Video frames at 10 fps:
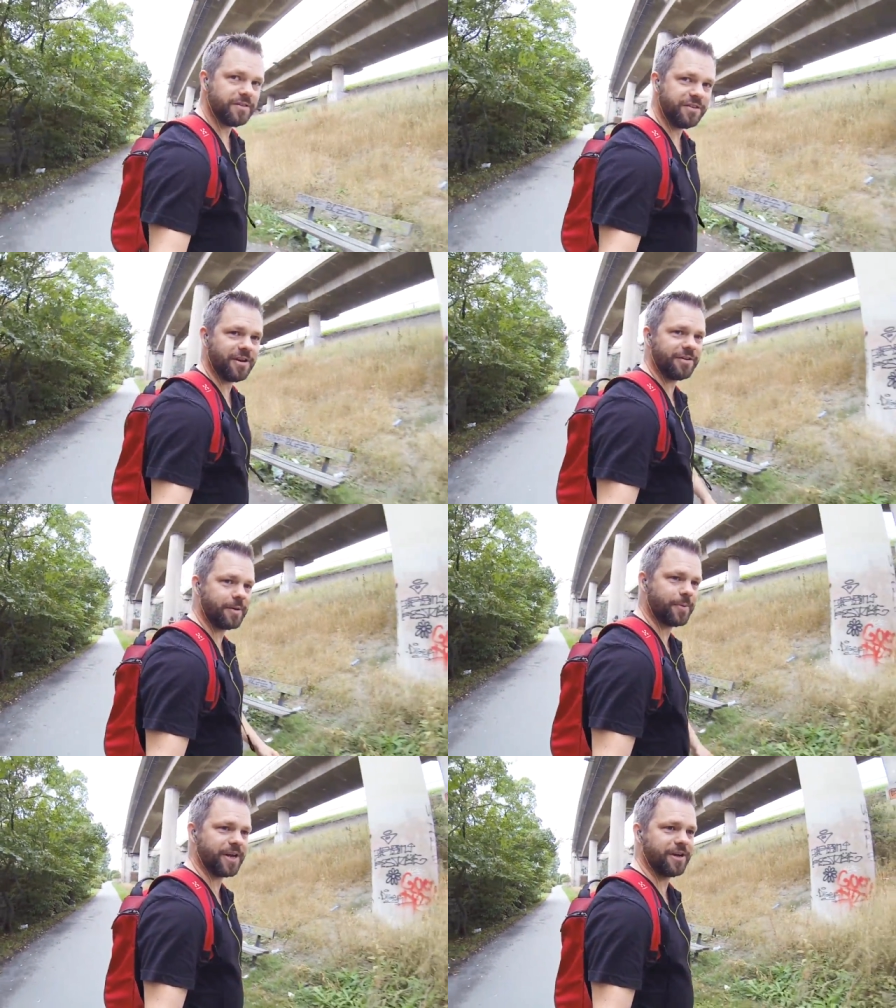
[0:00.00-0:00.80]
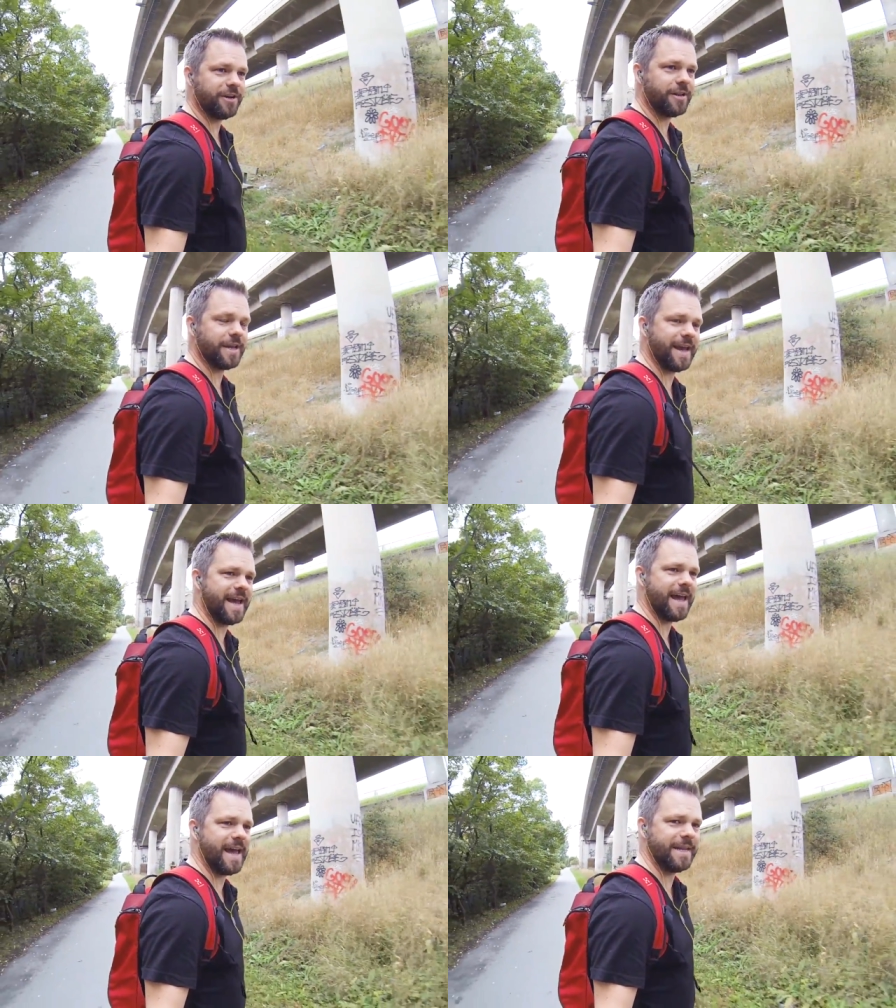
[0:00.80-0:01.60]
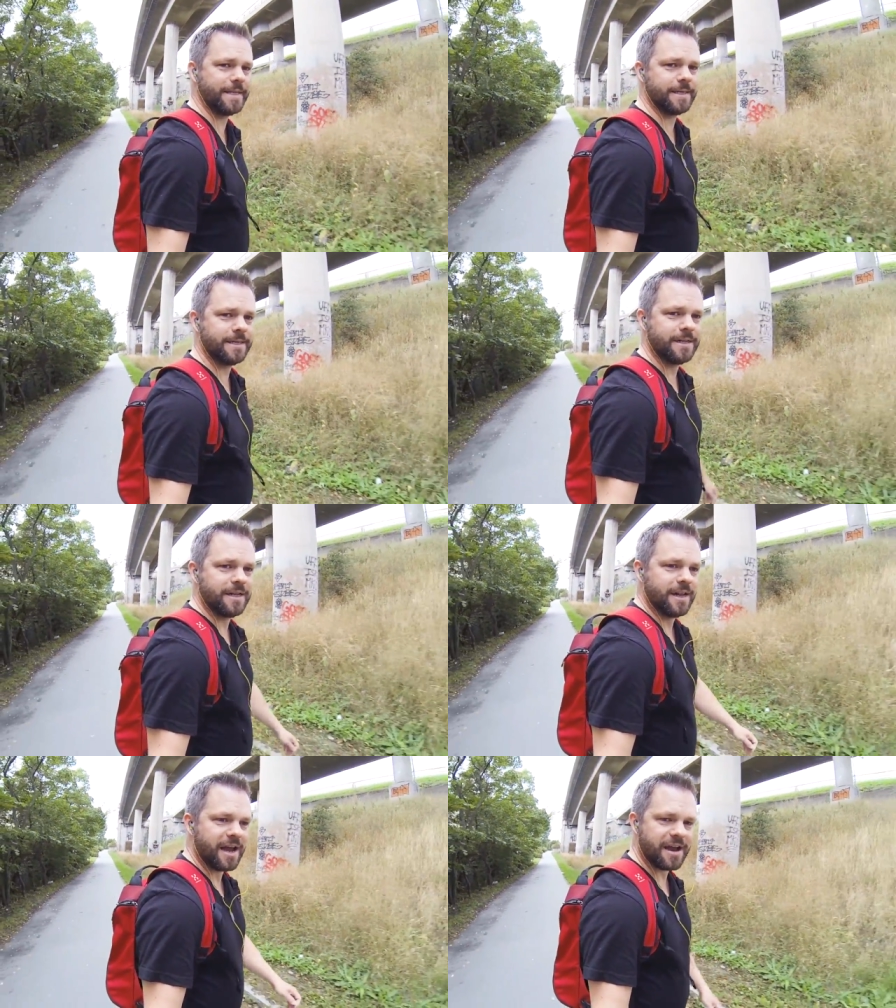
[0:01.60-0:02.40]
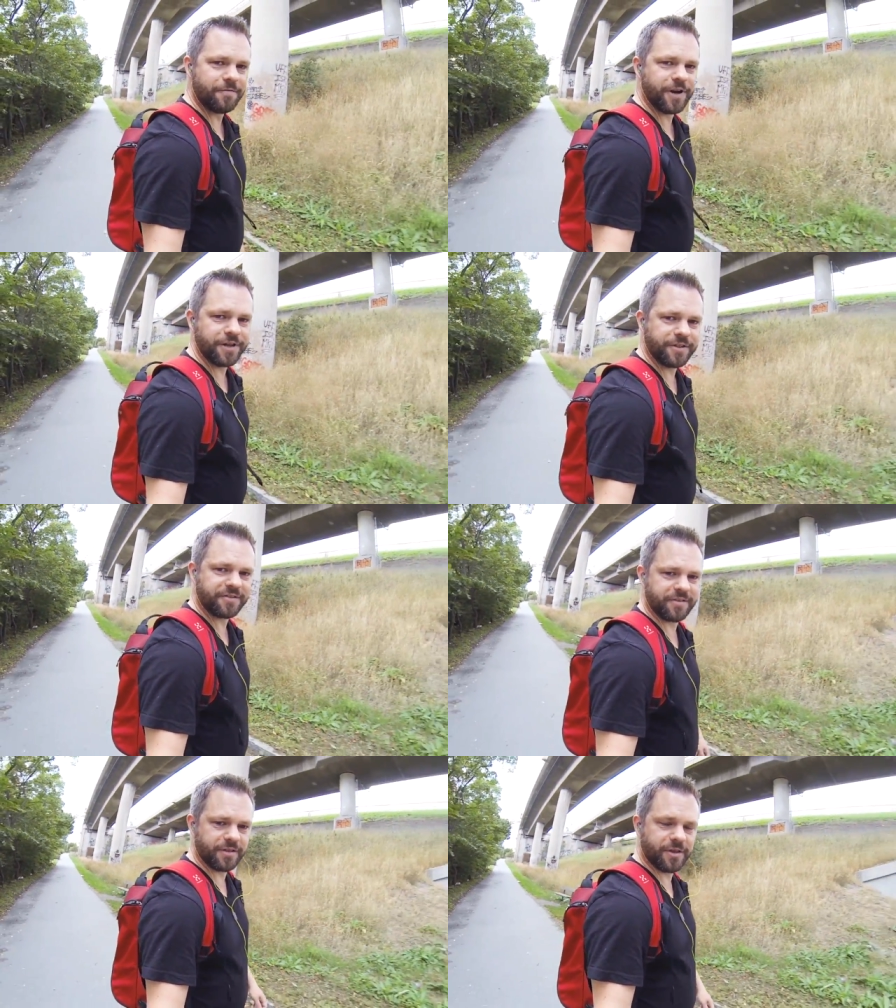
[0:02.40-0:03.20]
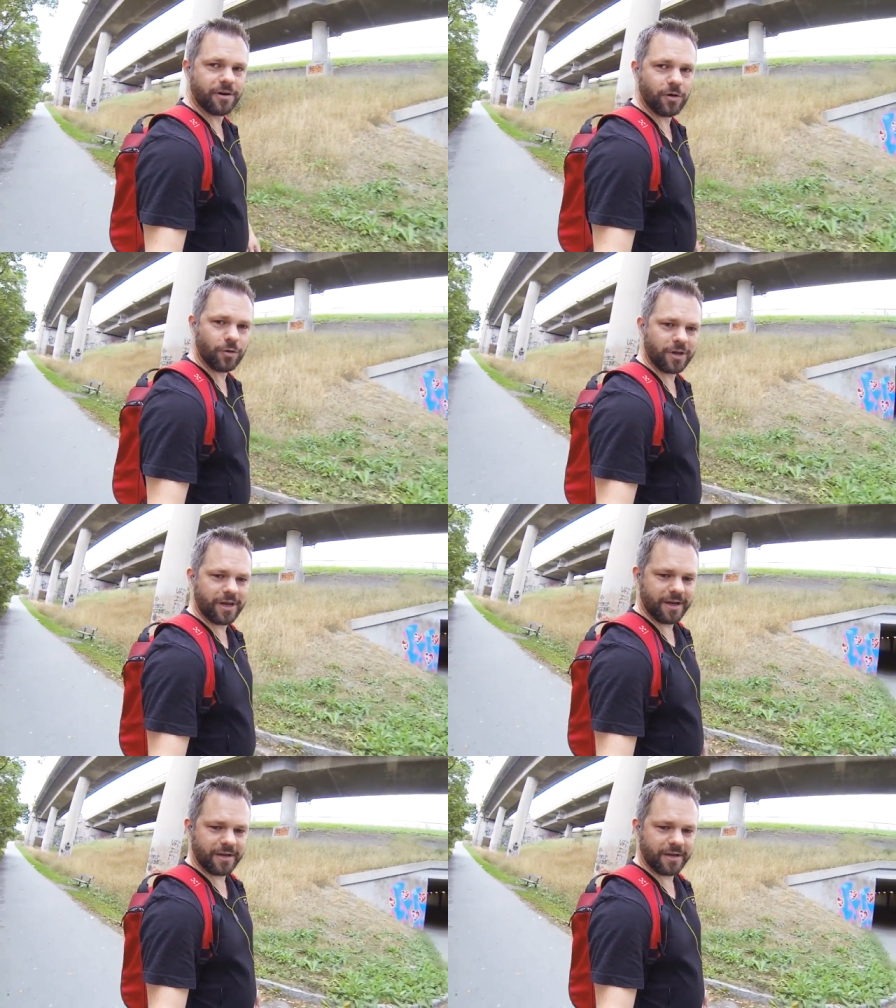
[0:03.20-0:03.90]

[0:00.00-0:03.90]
Turned out pretty good, and I've written the whole